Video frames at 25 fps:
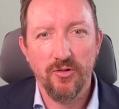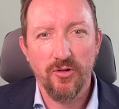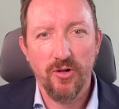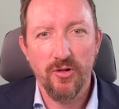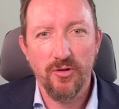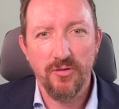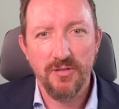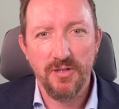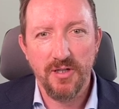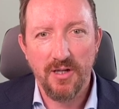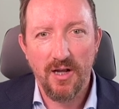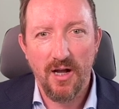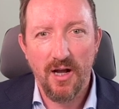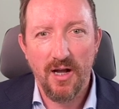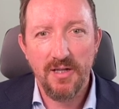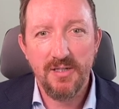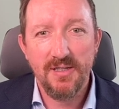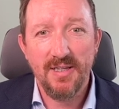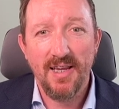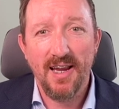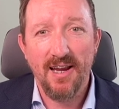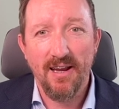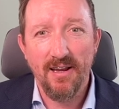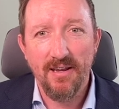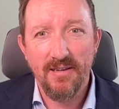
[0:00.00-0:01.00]
closing cost
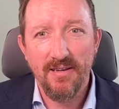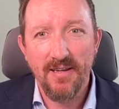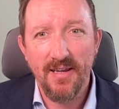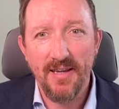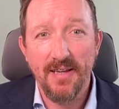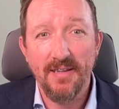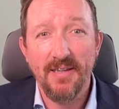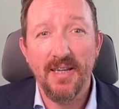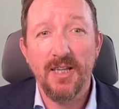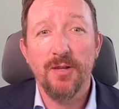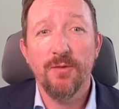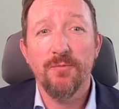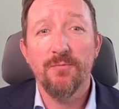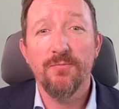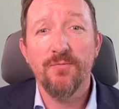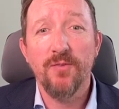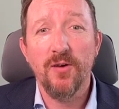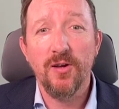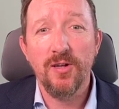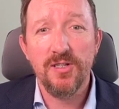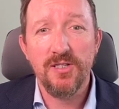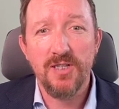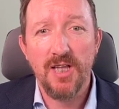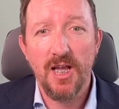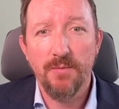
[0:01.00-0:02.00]
guarantee and take the
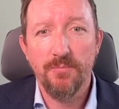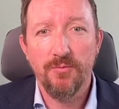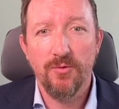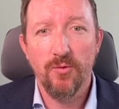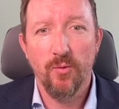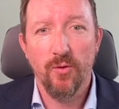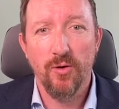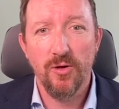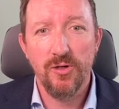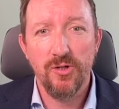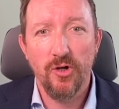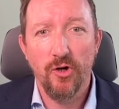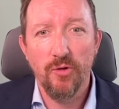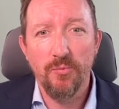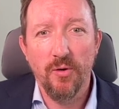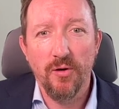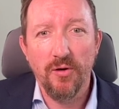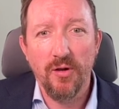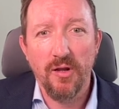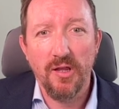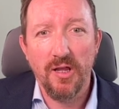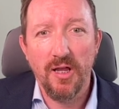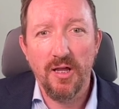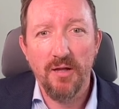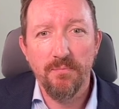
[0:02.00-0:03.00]
first step towards
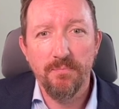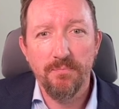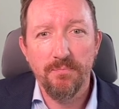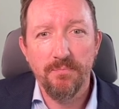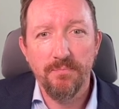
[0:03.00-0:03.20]
homeownership.